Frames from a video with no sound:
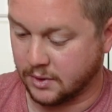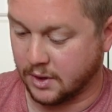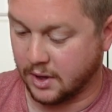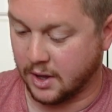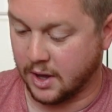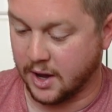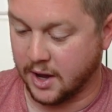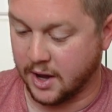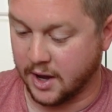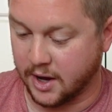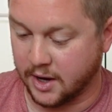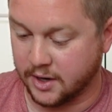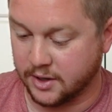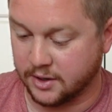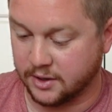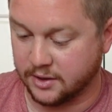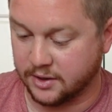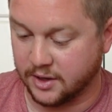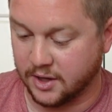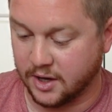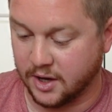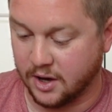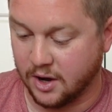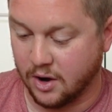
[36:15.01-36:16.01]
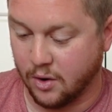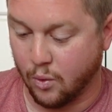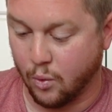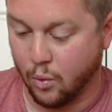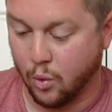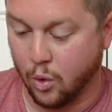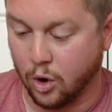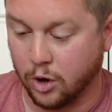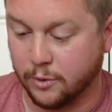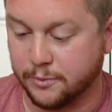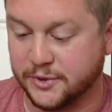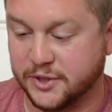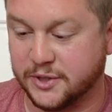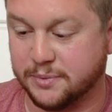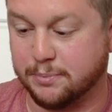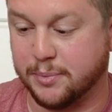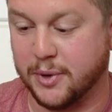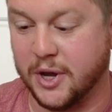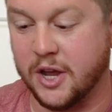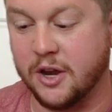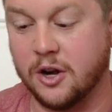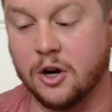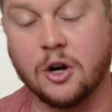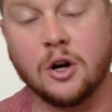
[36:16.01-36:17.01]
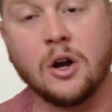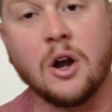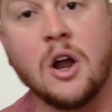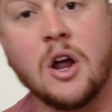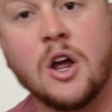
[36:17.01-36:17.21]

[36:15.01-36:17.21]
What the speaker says: And the Warp Speeder